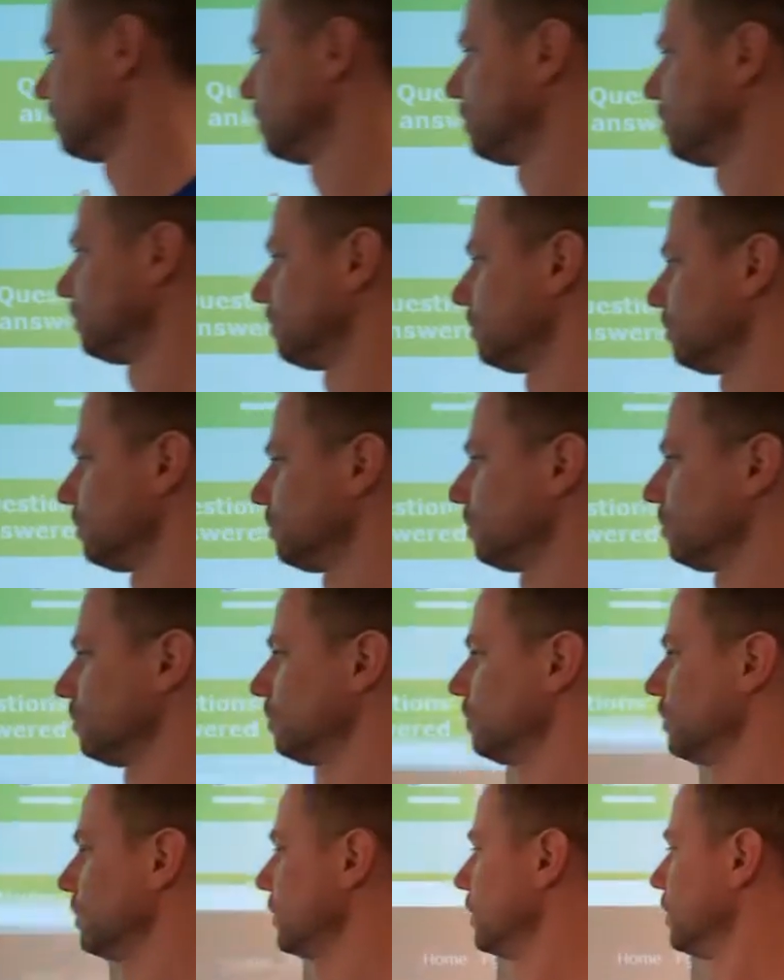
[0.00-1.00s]

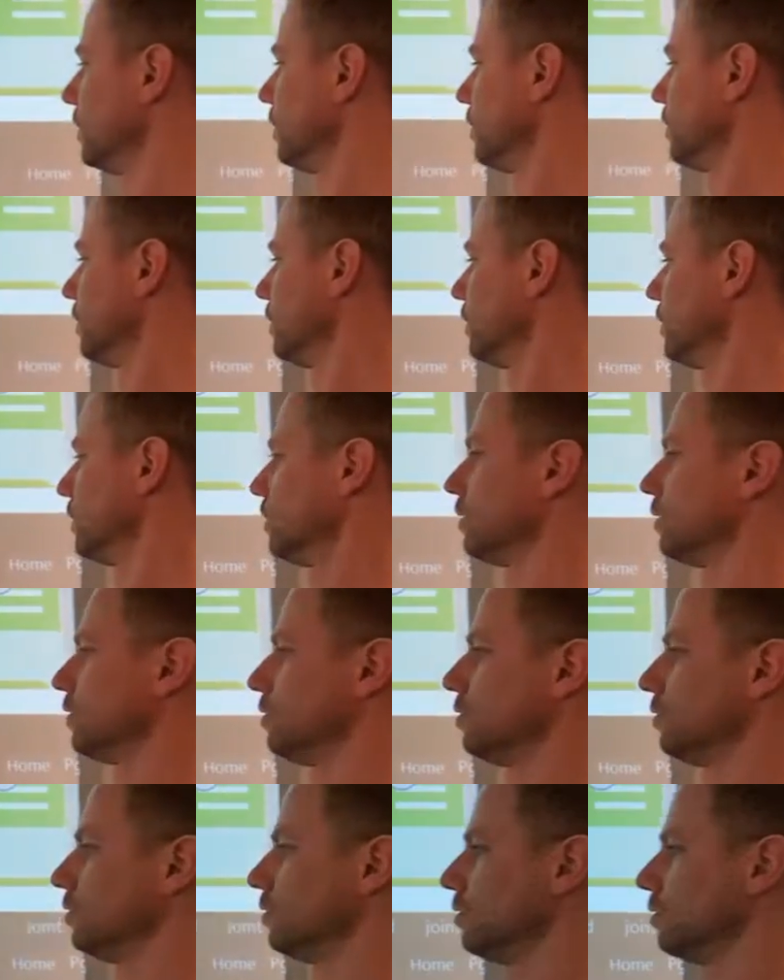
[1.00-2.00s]

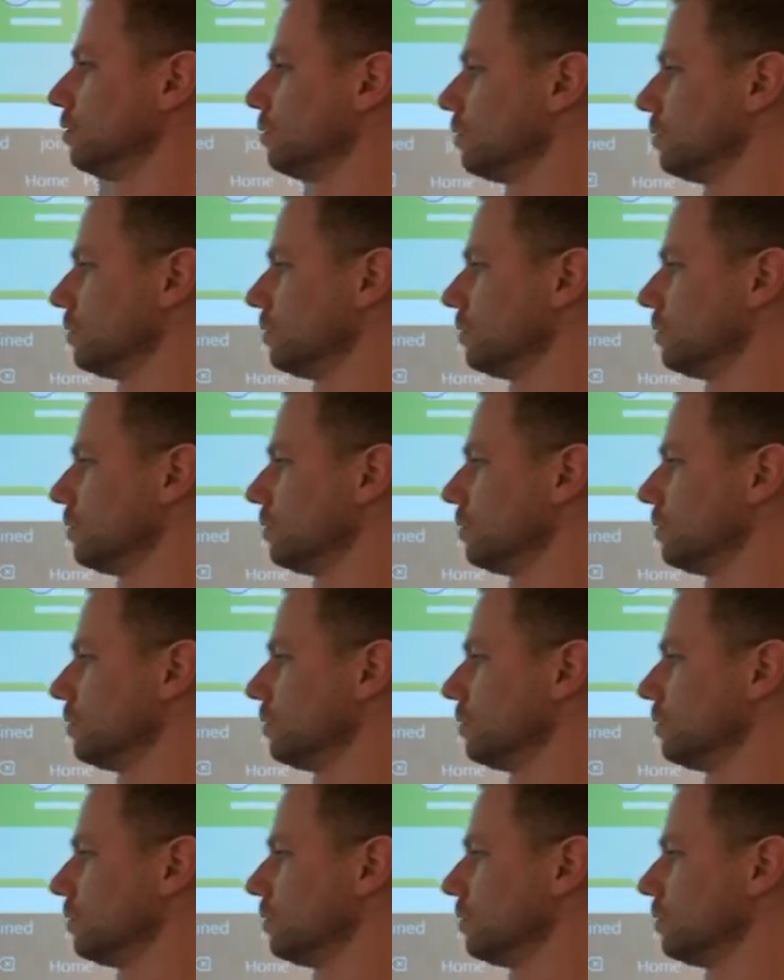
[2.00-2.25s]
No one is speaking in this clip.